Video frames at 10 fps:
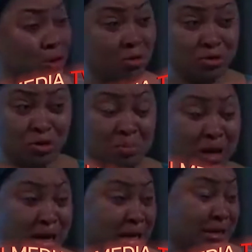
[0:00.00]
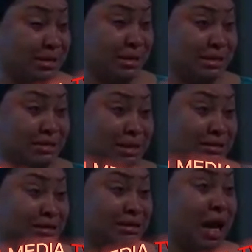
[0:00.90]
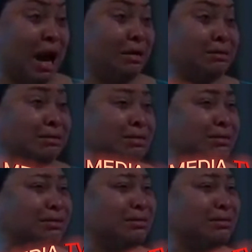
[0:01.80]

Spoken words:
knows you're my late sister's child.